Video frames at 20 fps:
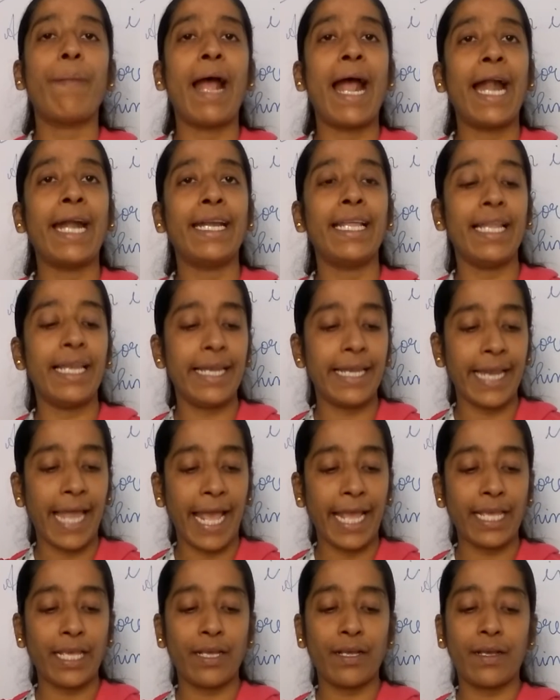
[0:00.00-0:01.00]

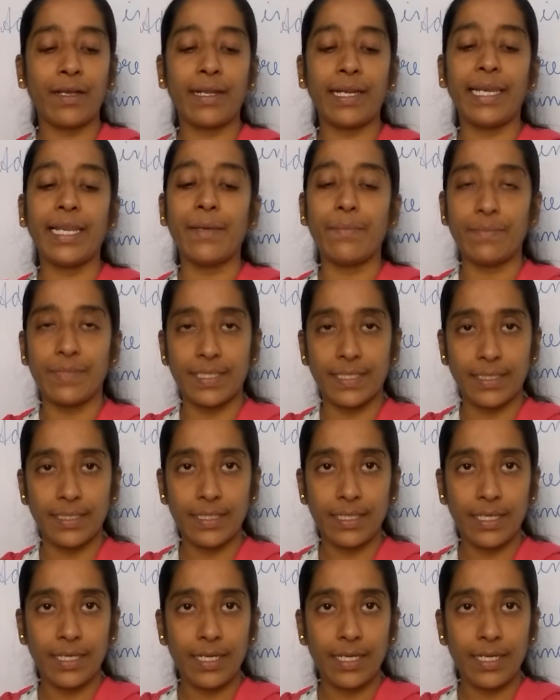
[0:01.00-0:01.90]
paddle-like limbs.